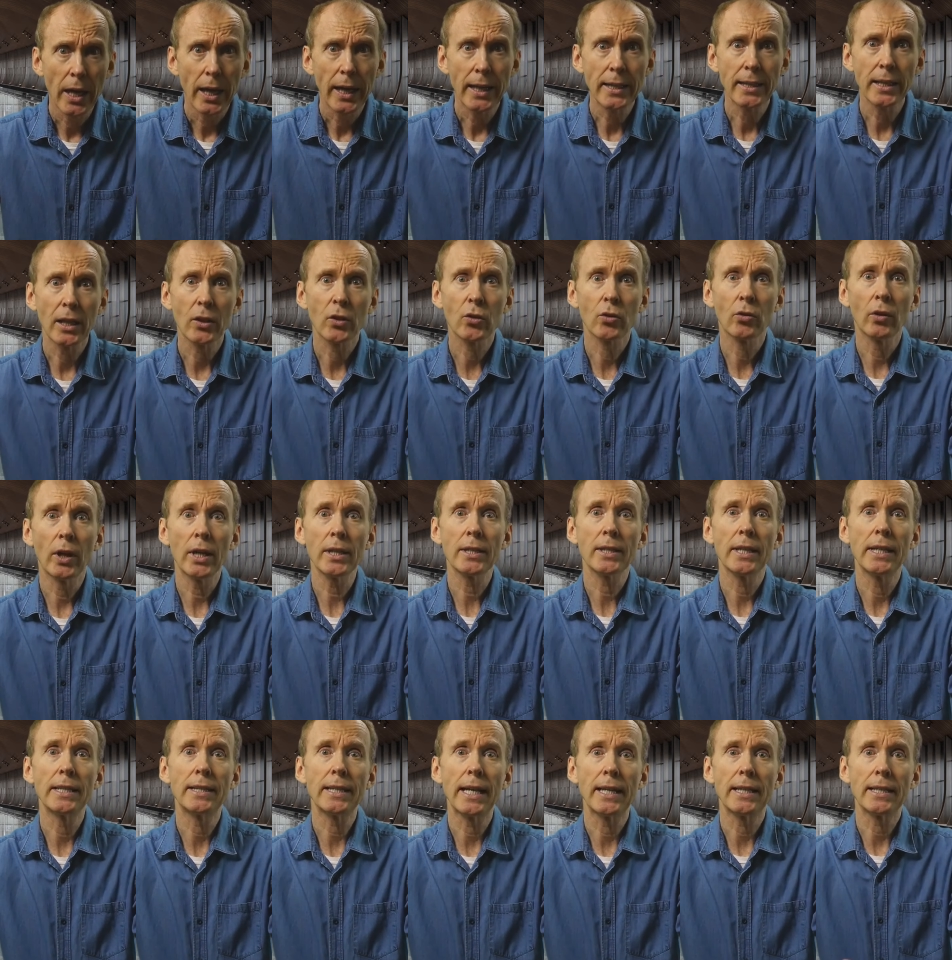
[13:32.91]
is that
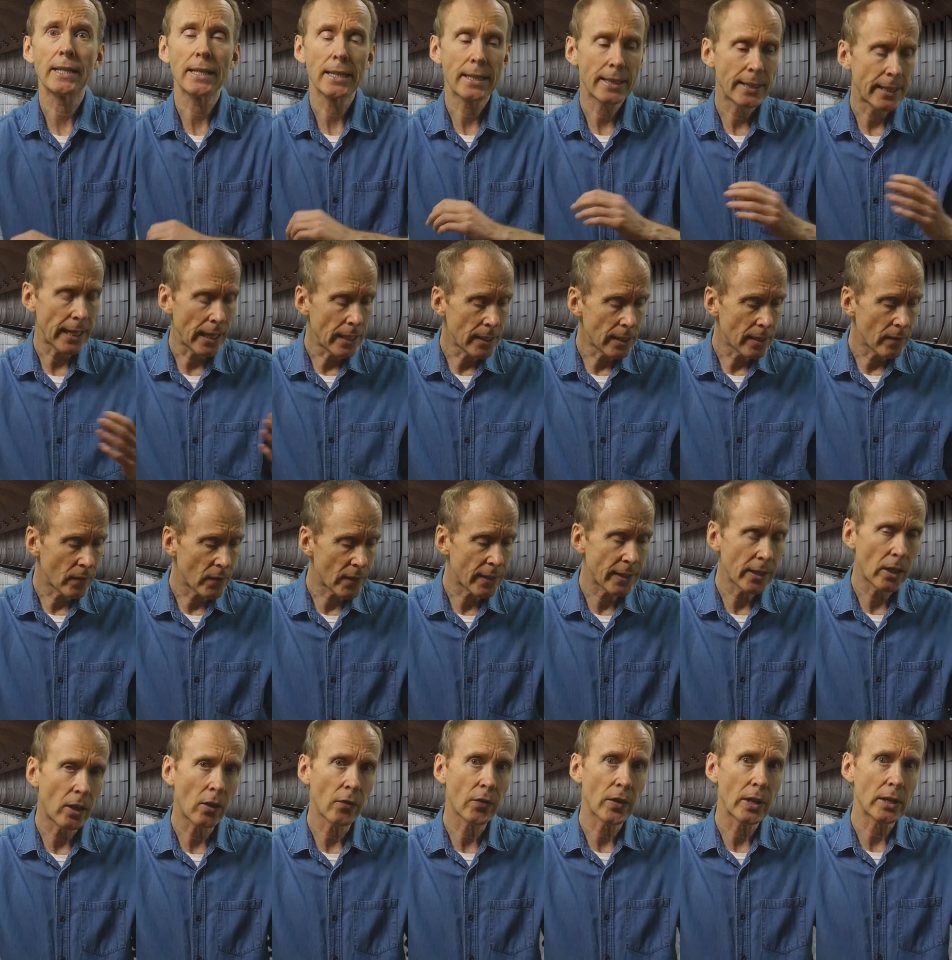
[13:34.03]
it's a sense of self